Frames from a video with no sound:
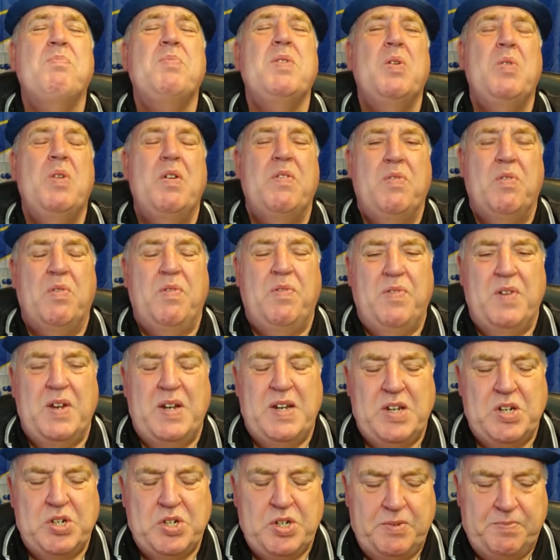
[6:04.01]
Beautiful
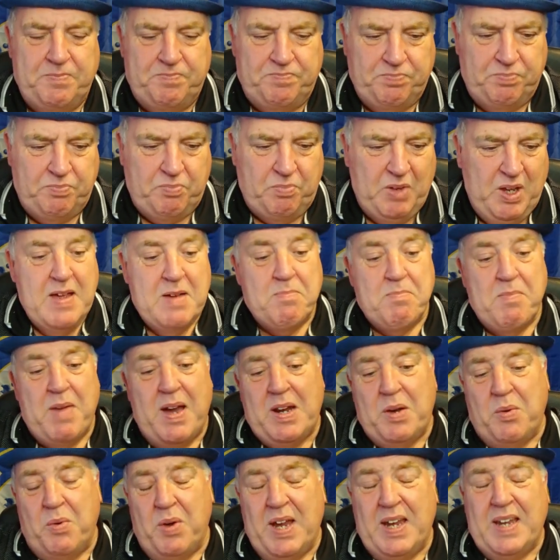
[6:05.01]
finish.
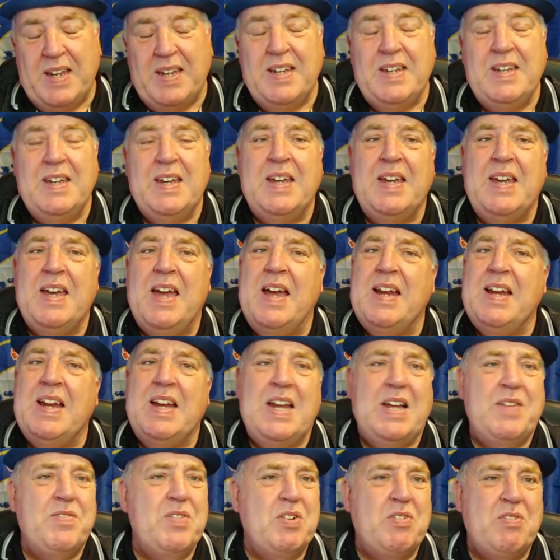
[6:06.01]
Madueke, again,
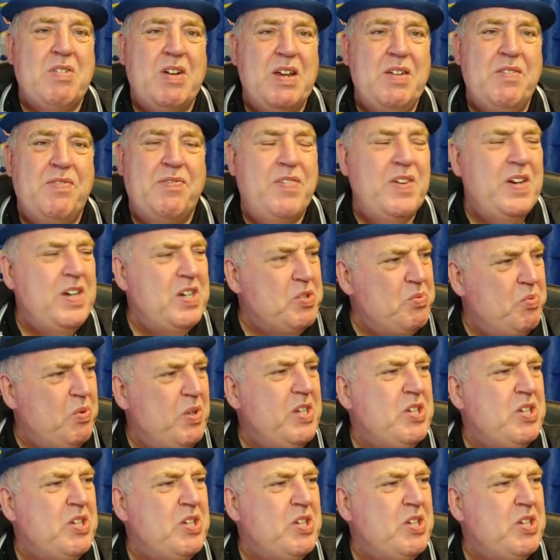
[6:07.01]
another great finish.